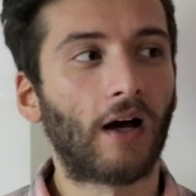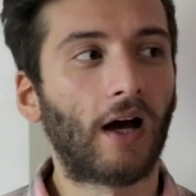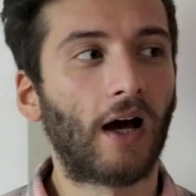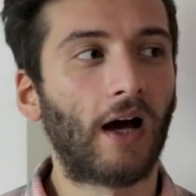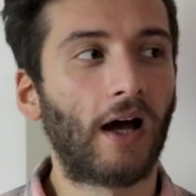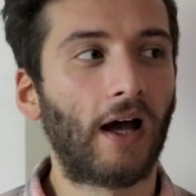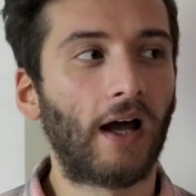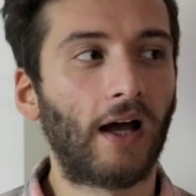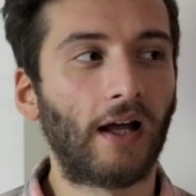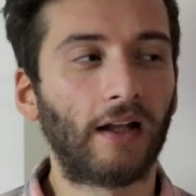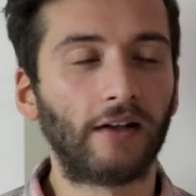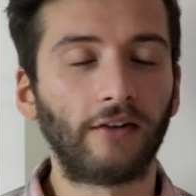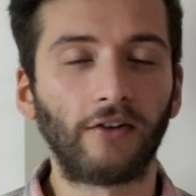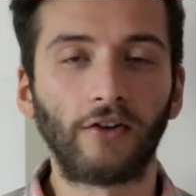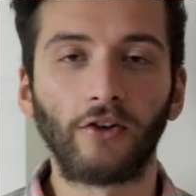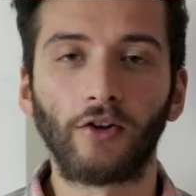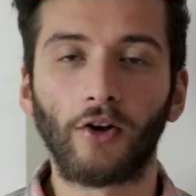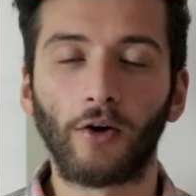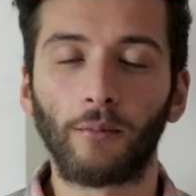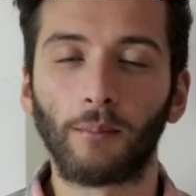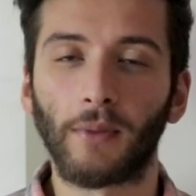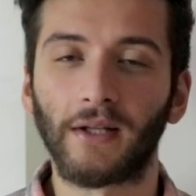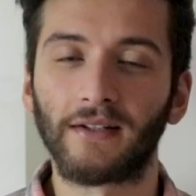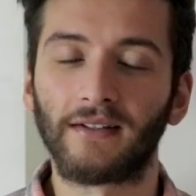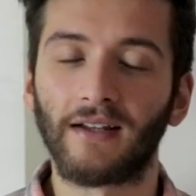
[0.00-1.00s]
And, you
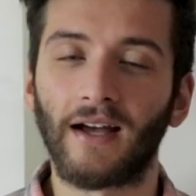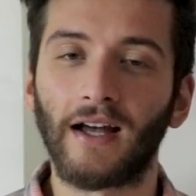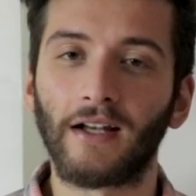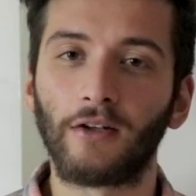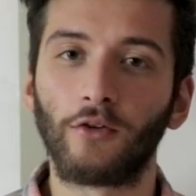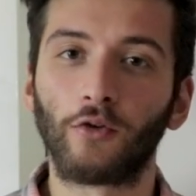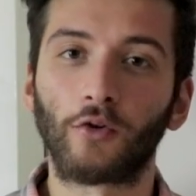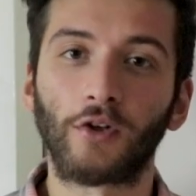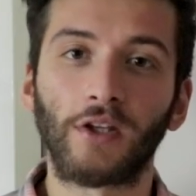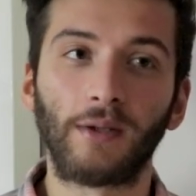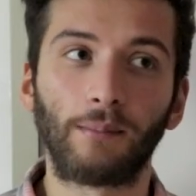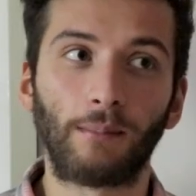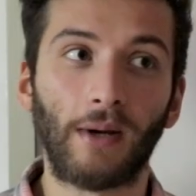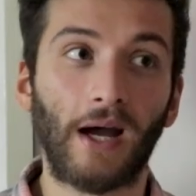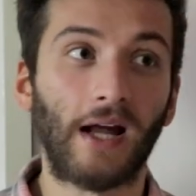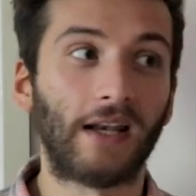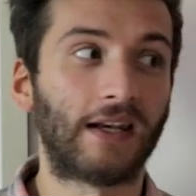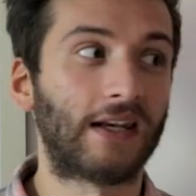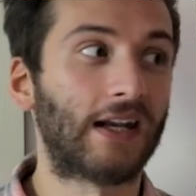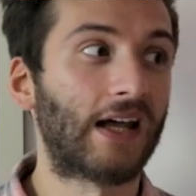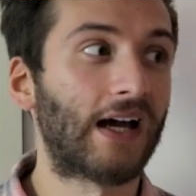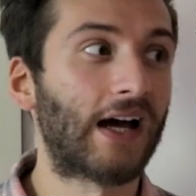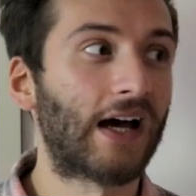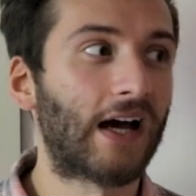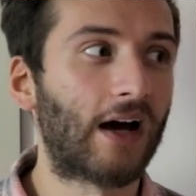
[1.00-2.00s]
know, my dad, looking back
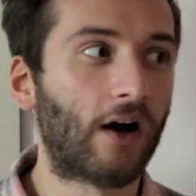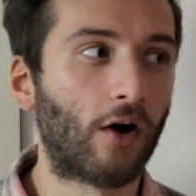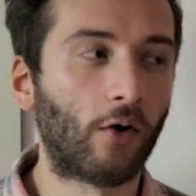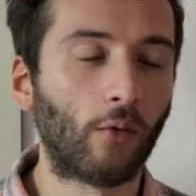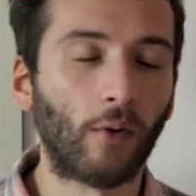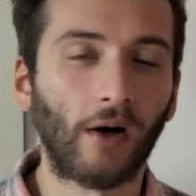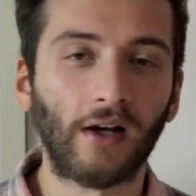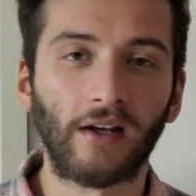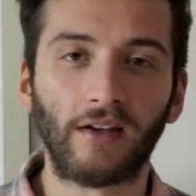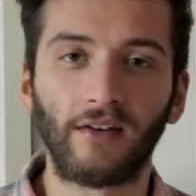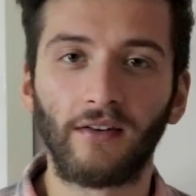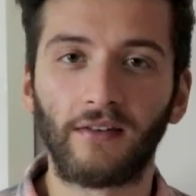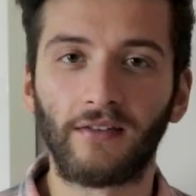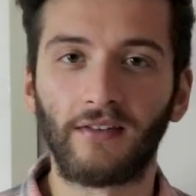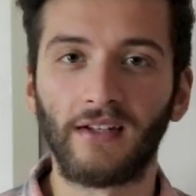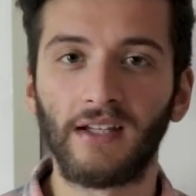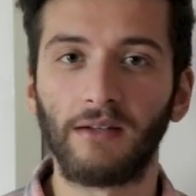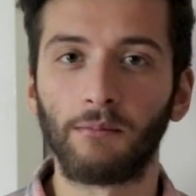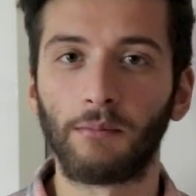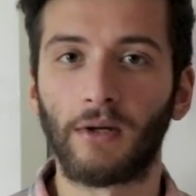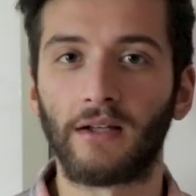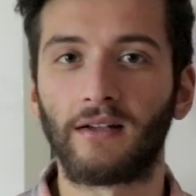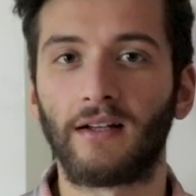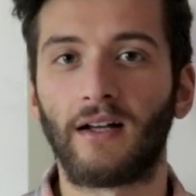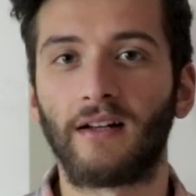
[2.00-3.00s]
now, I can see
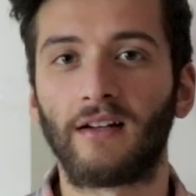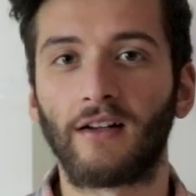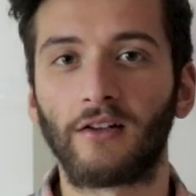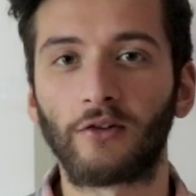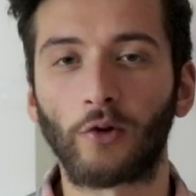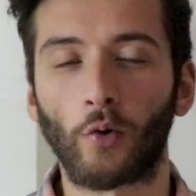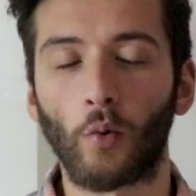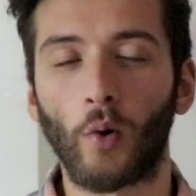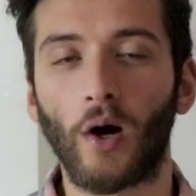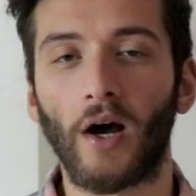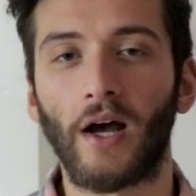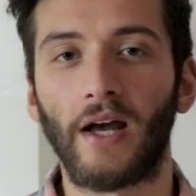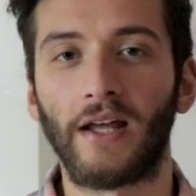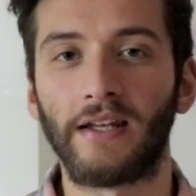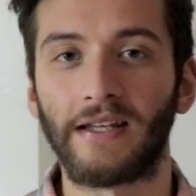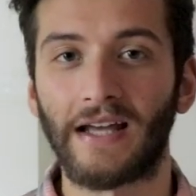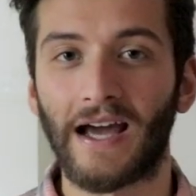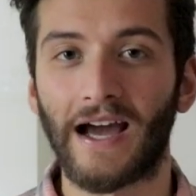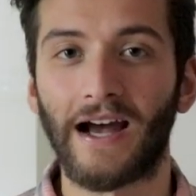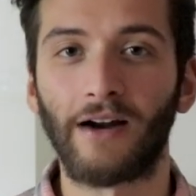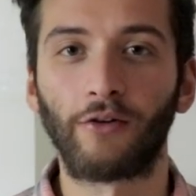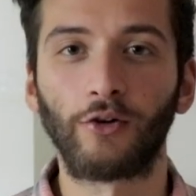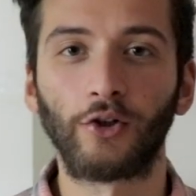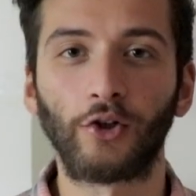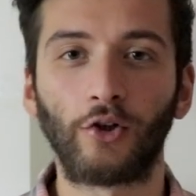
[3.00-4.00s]
my dad has quite an
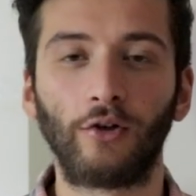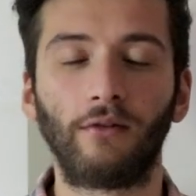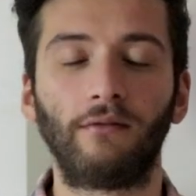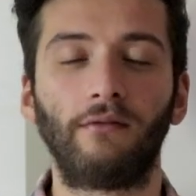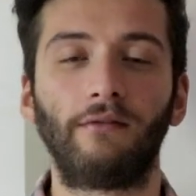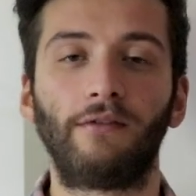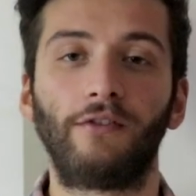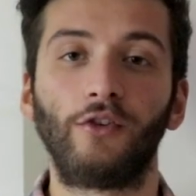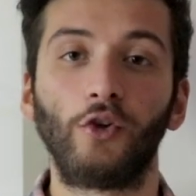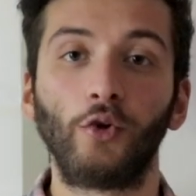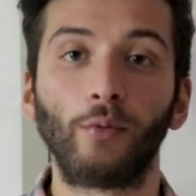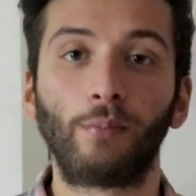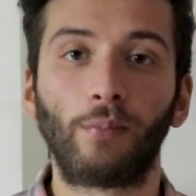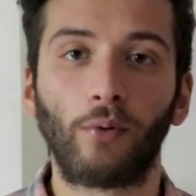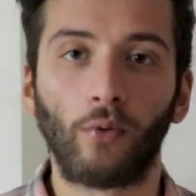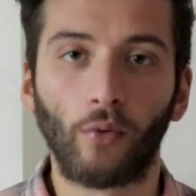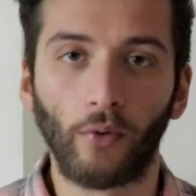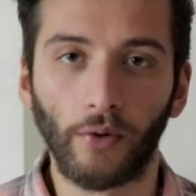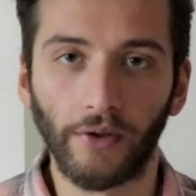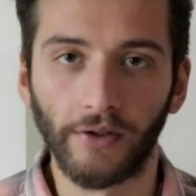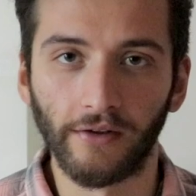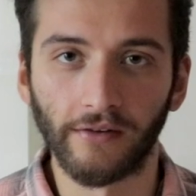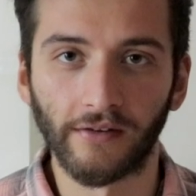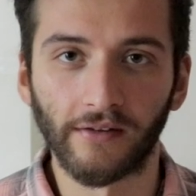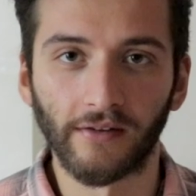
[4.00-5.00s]
arrogant
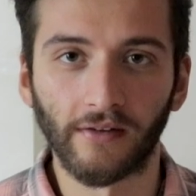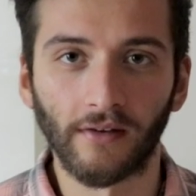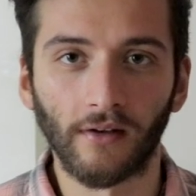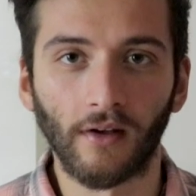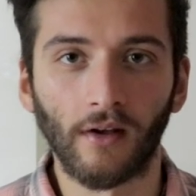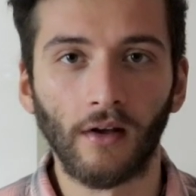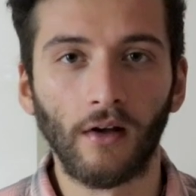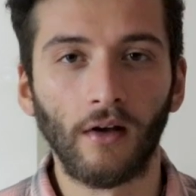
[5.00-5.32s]
viewpoint